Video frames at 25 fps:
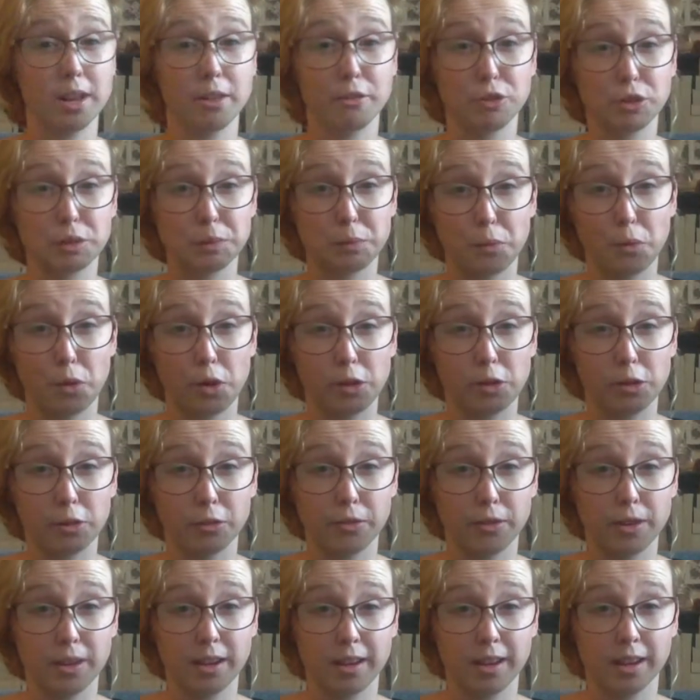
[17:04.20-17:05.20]
spoiler
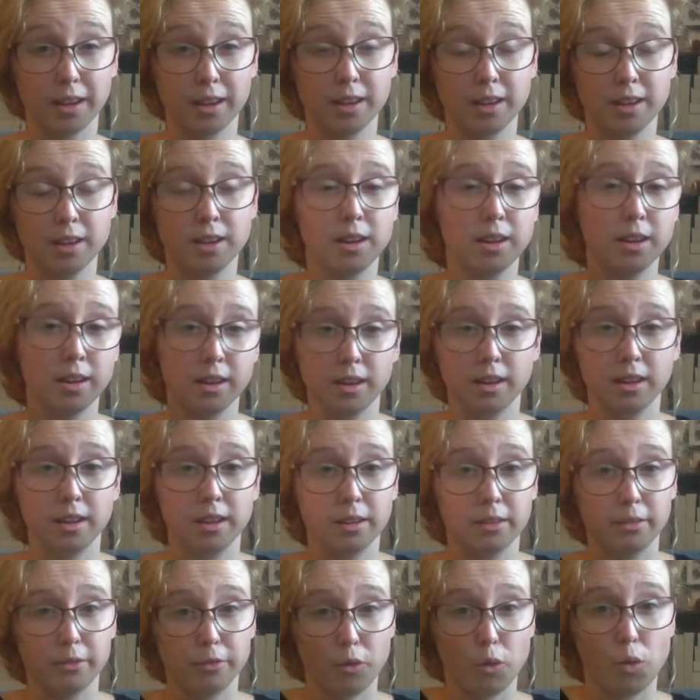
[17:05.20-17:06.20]
thing
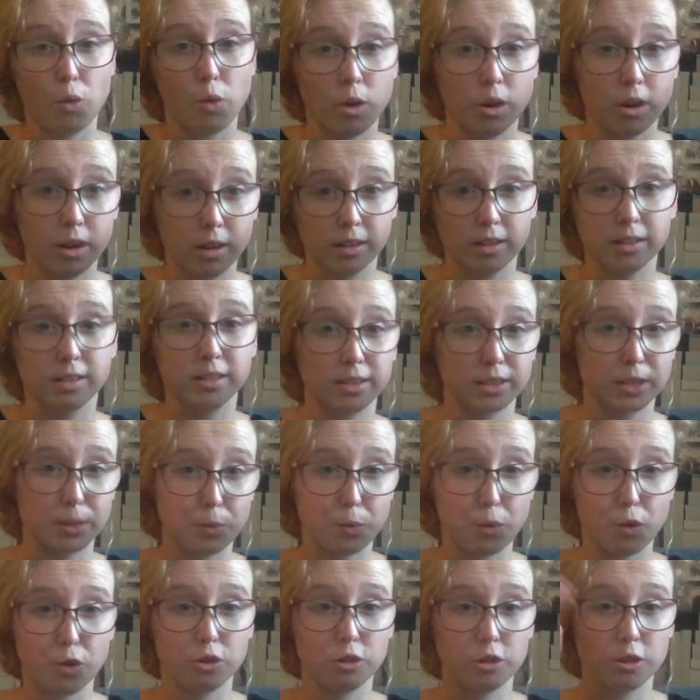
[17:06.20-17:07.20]
for, a
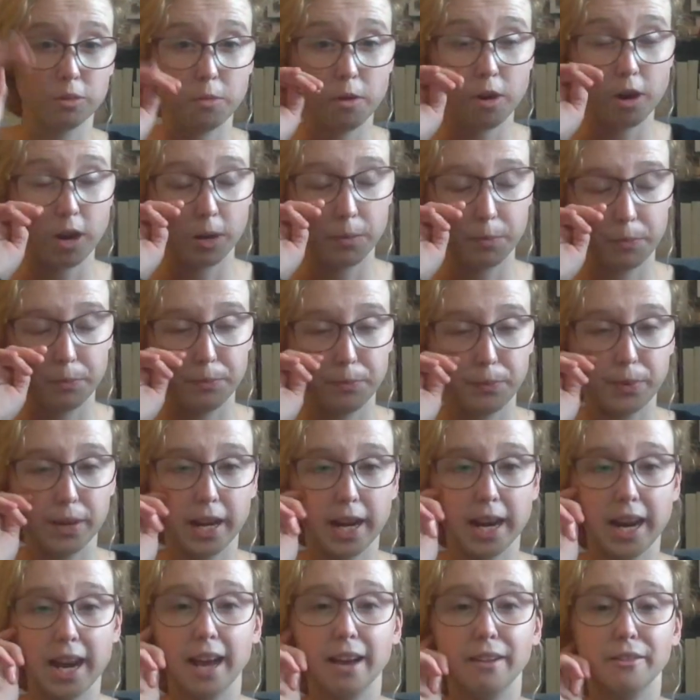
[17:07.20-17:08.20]
spoiler mark, but I
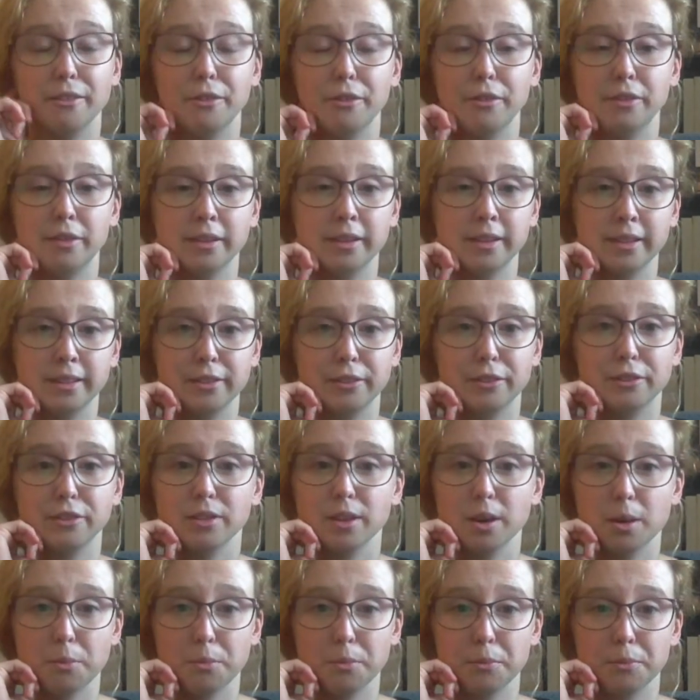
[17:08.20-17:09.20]
have
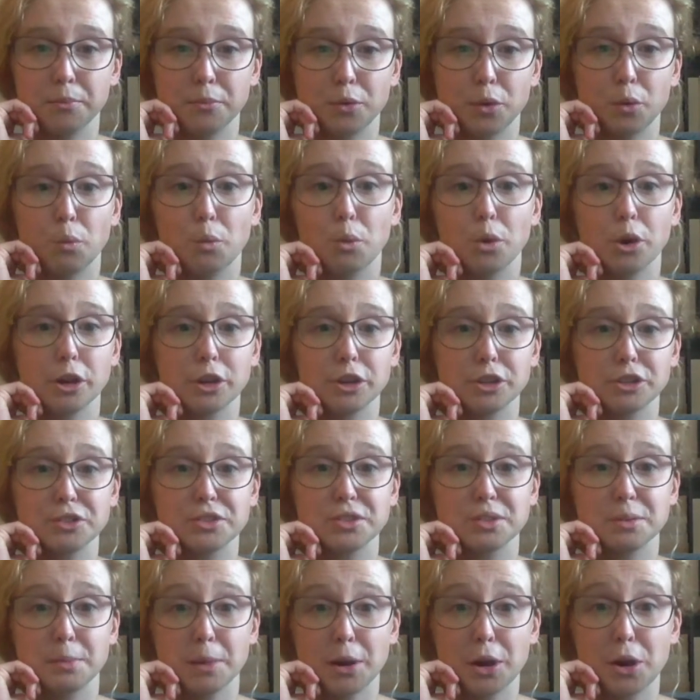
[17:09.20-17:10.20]
some words
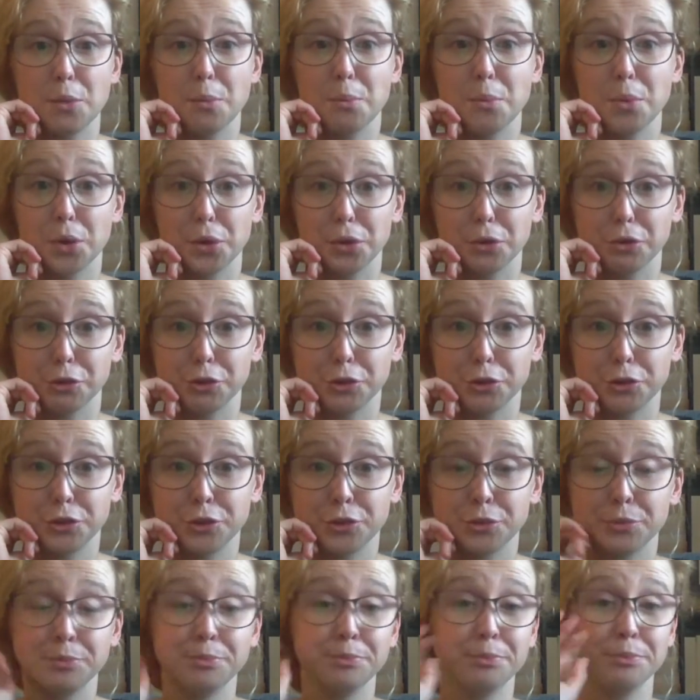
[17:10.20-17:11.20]
about
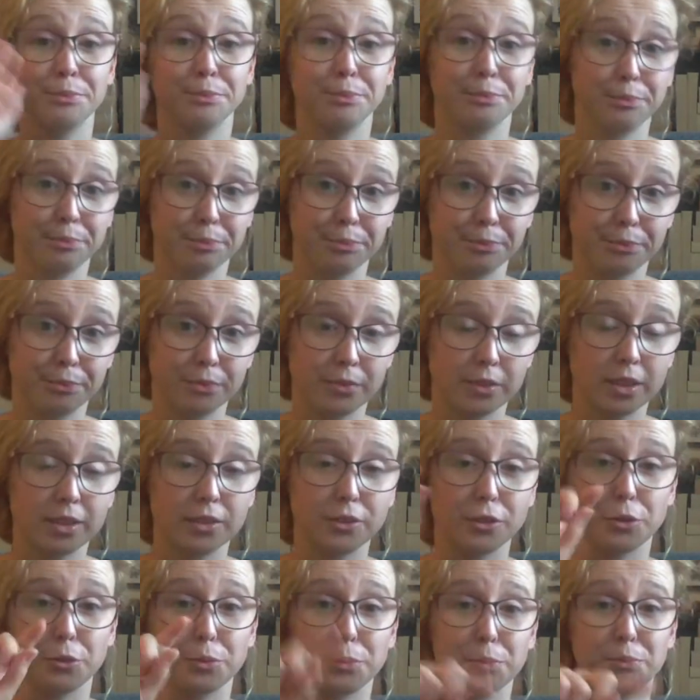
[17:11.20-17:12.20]
Moshe.
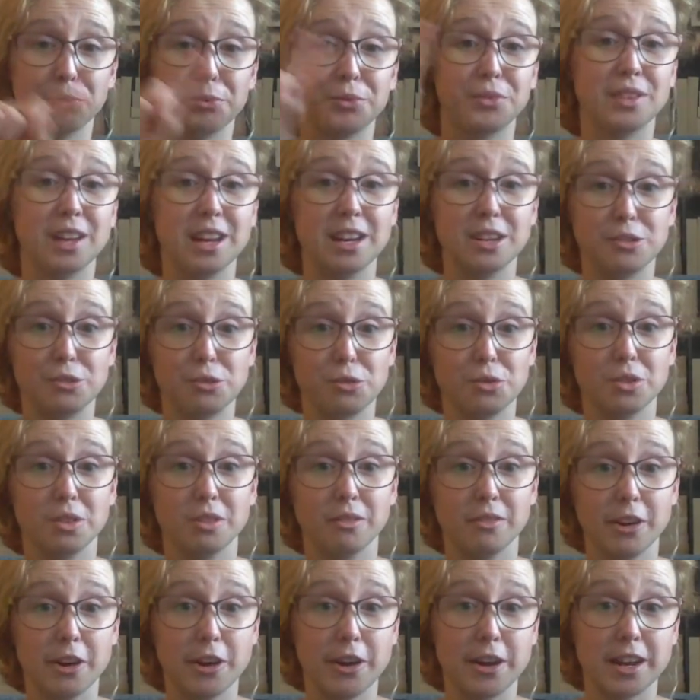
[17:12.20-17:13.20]
So stay tuned to the
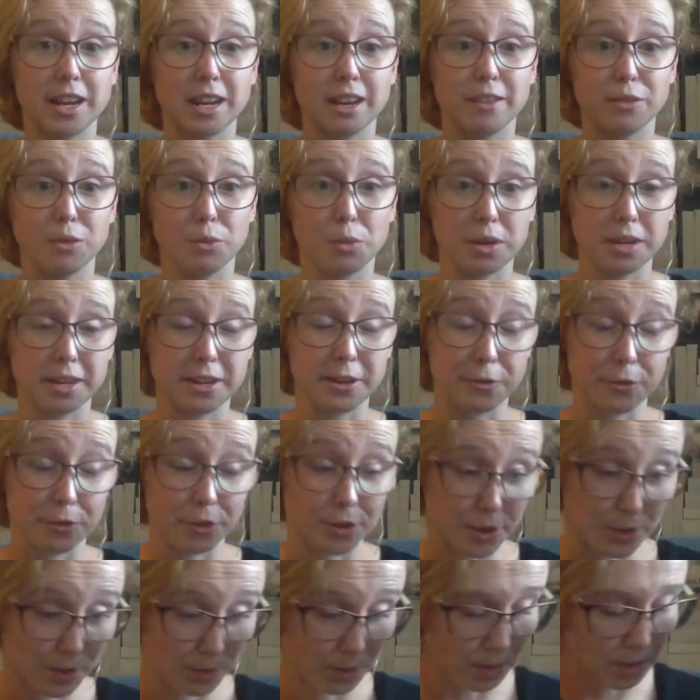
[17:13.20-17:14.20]
very end if you want to hear
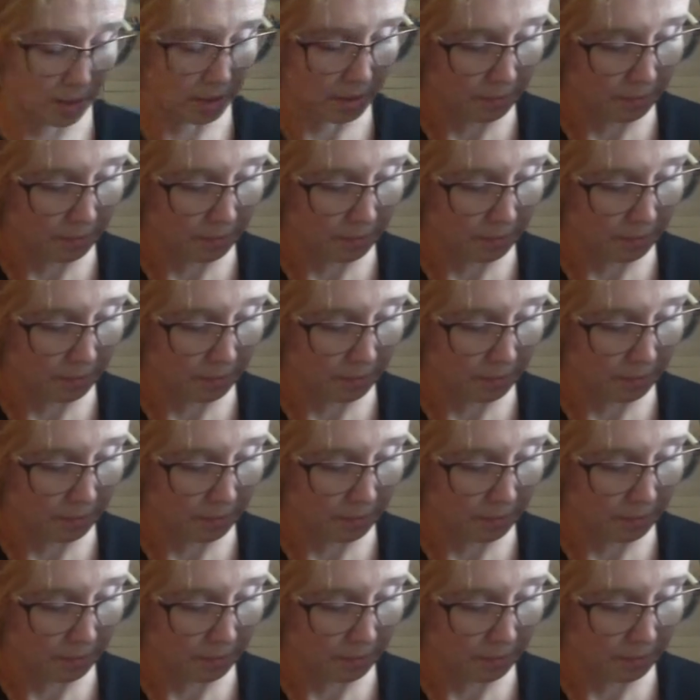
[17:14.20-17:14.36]
those.